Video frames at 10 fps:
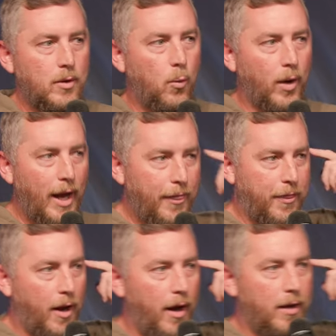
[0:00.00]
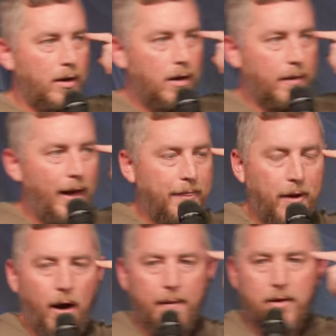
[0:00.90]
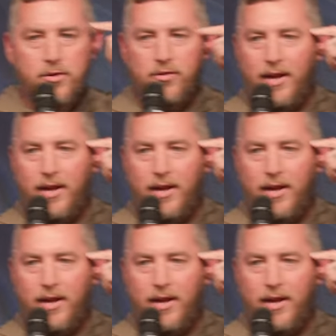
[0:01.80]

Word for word: what I thought, that thought that just